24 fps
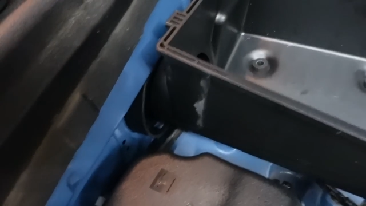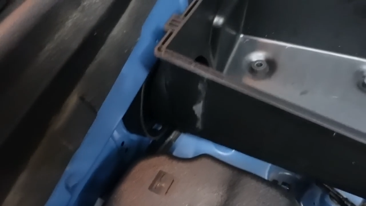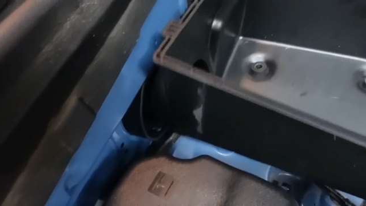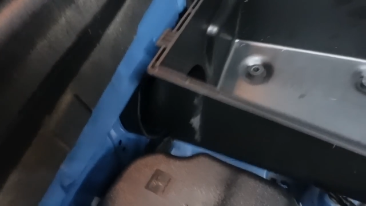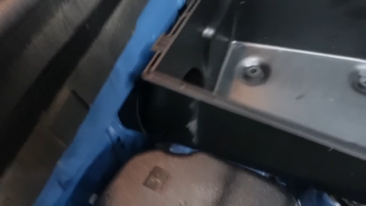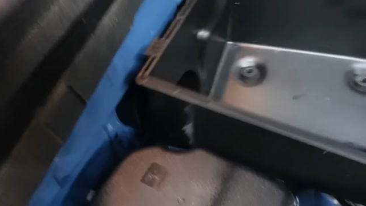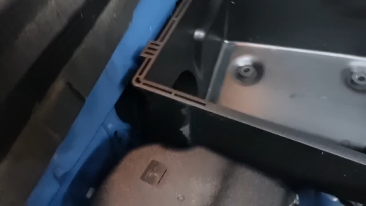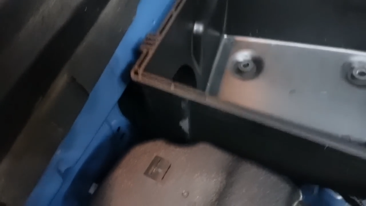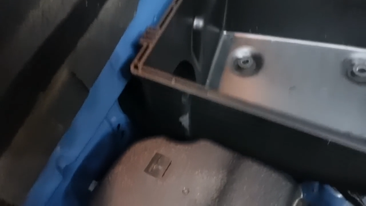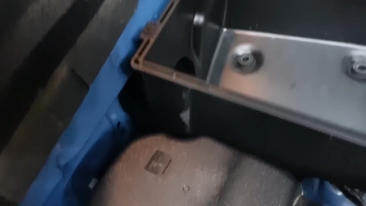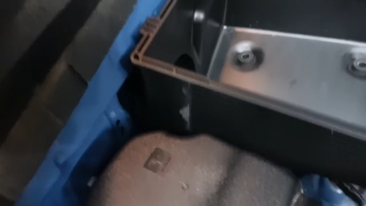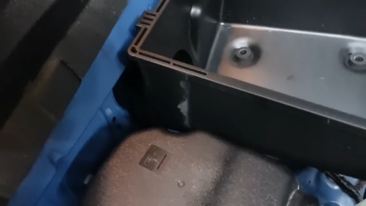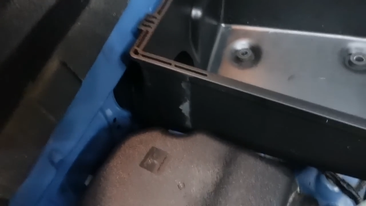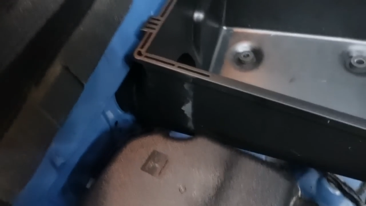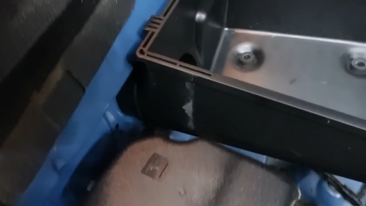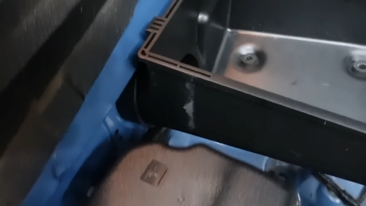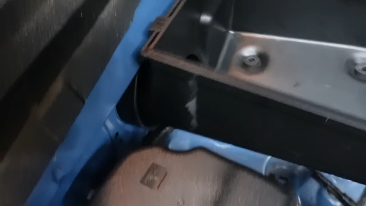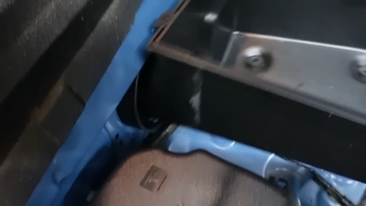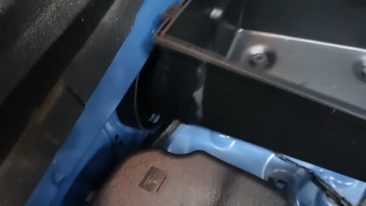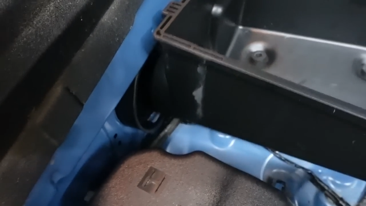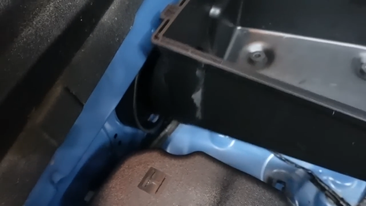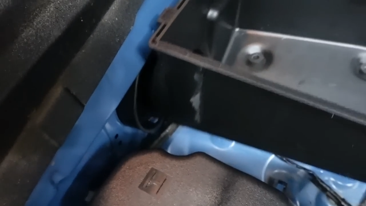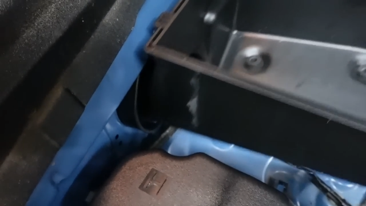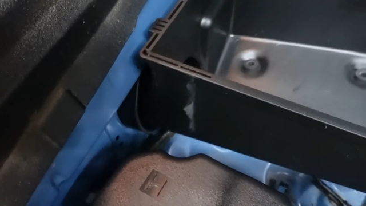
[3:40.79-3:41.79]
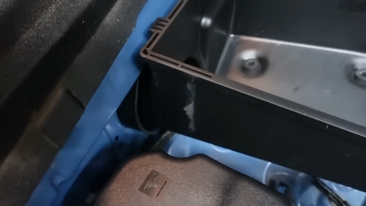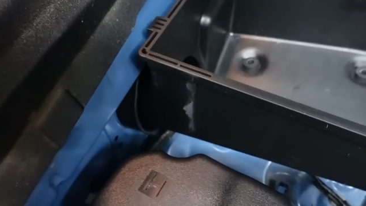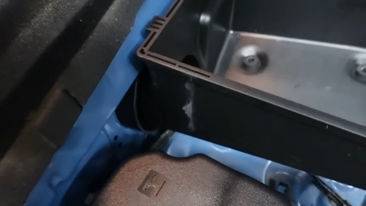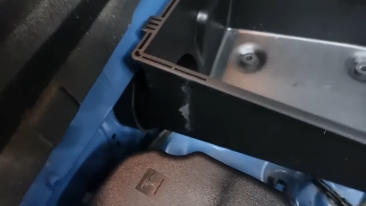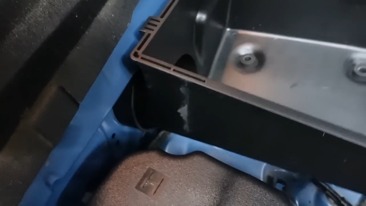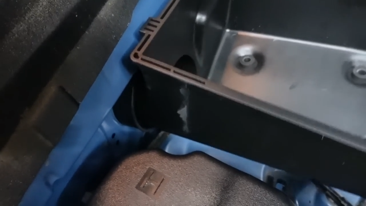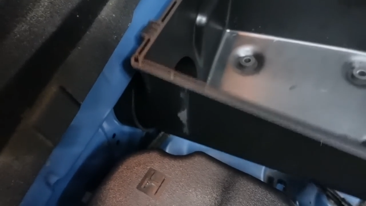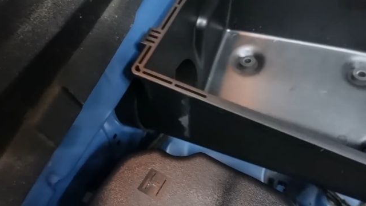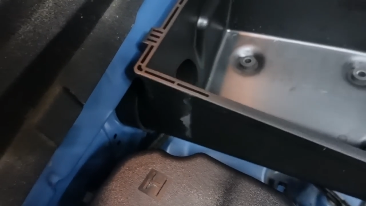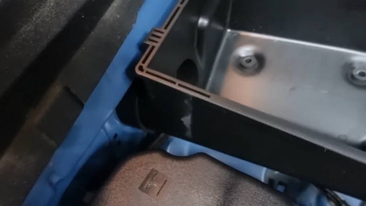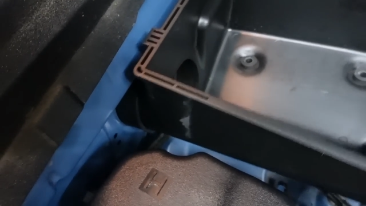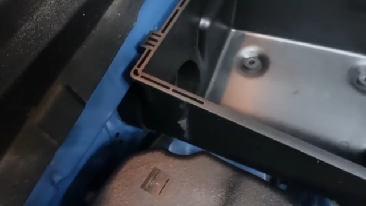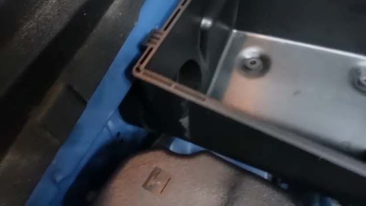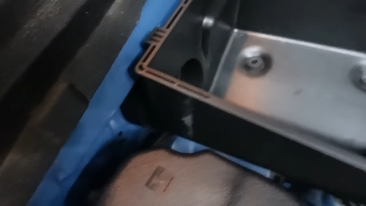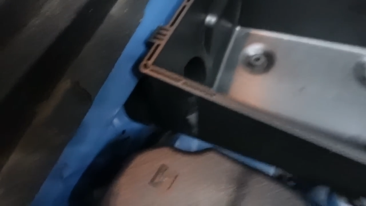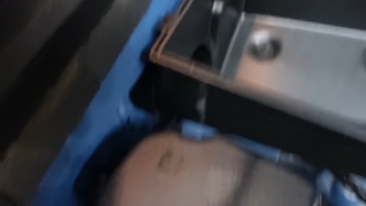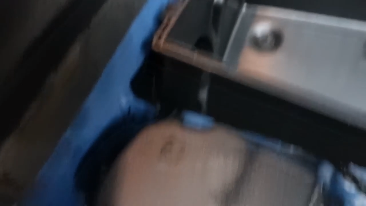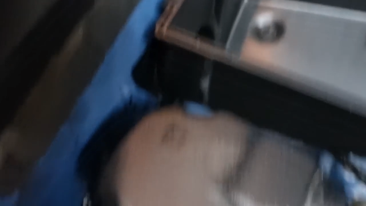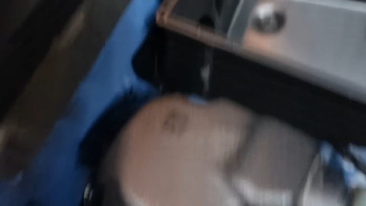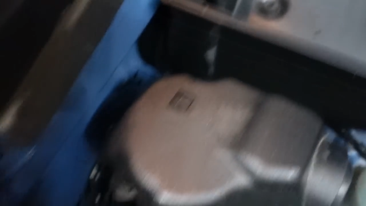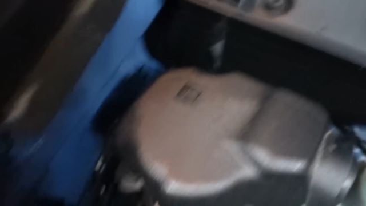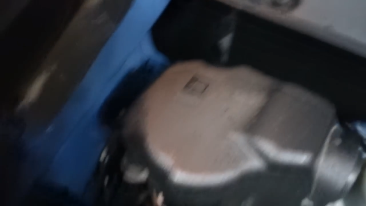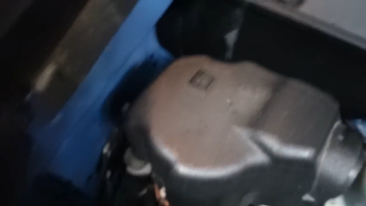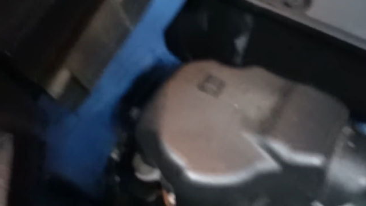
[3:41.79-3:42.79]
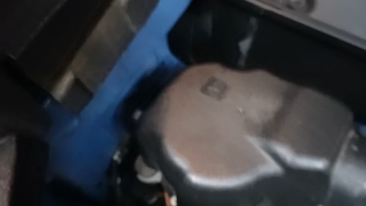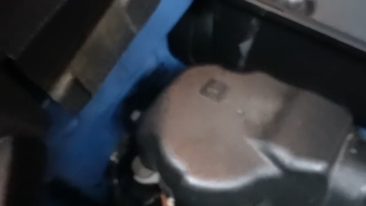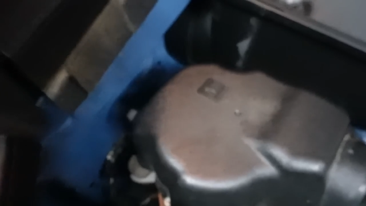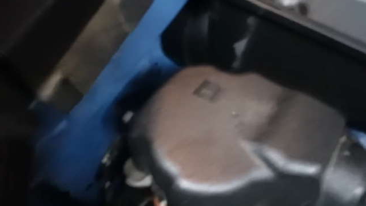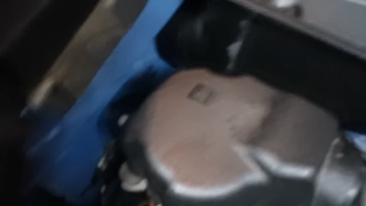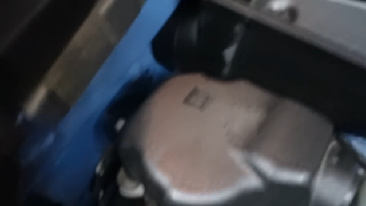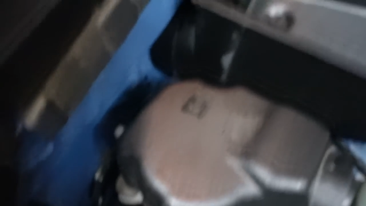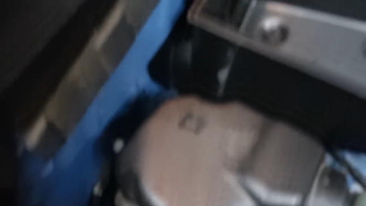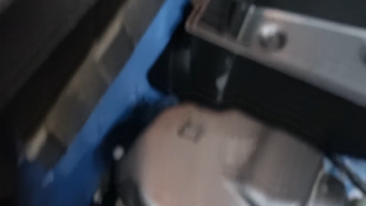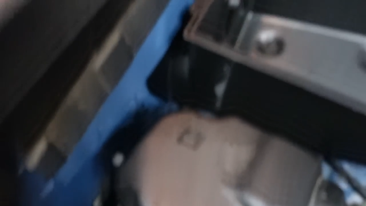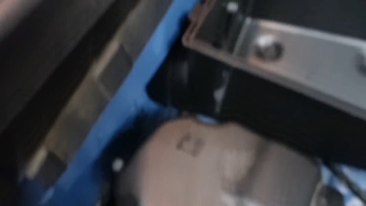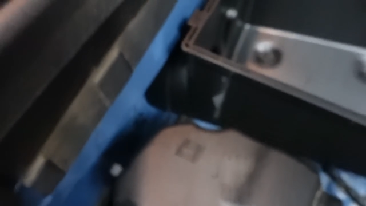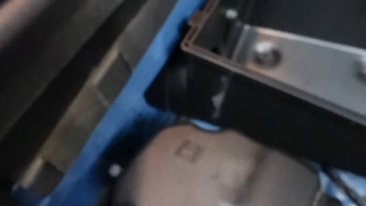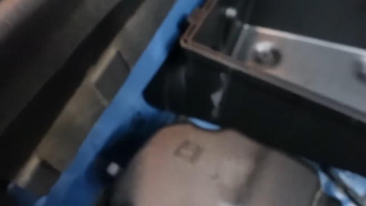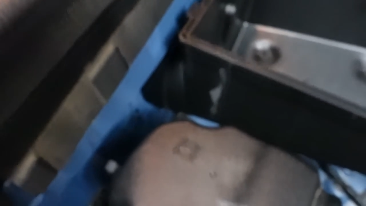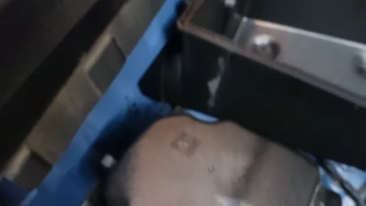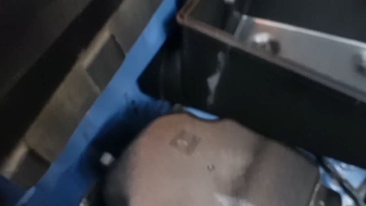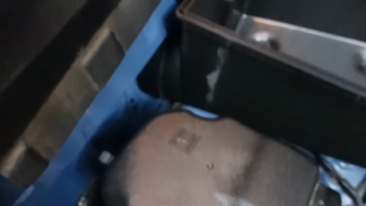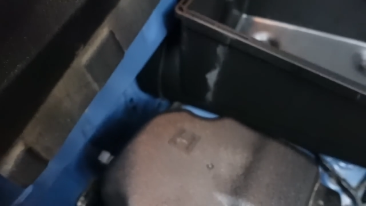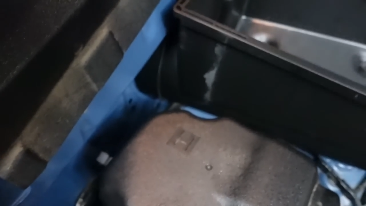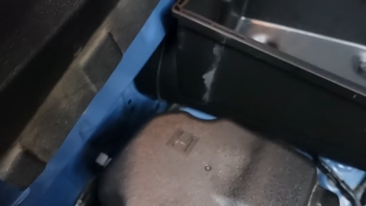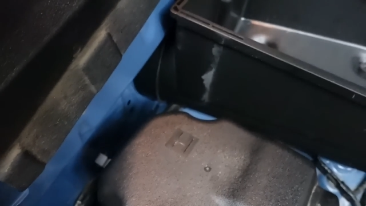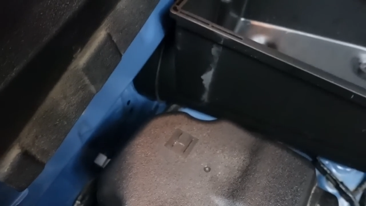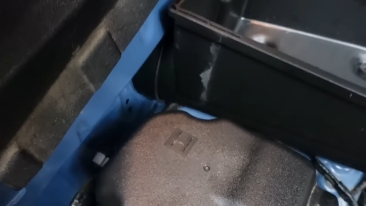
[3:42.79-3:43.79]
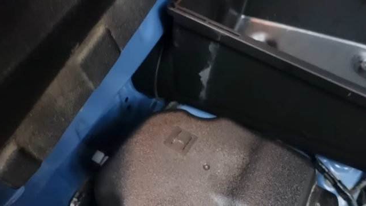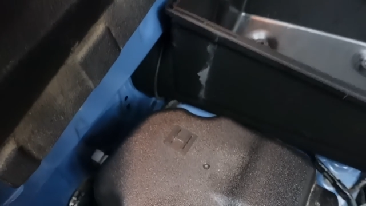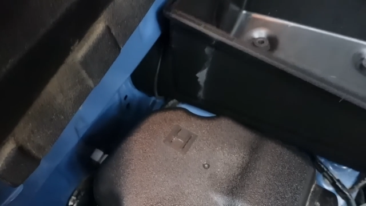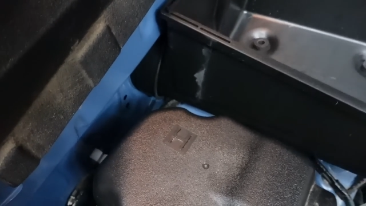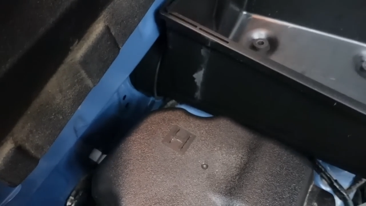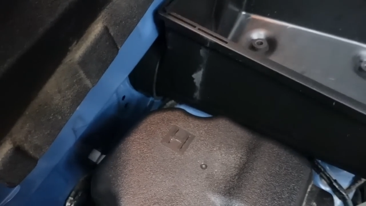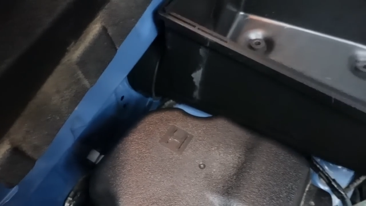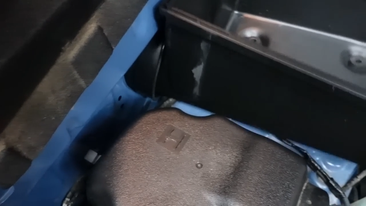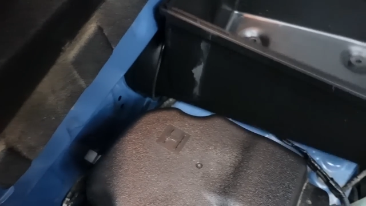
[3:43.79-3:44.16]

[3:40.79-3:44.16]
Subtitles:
(no speaker visible)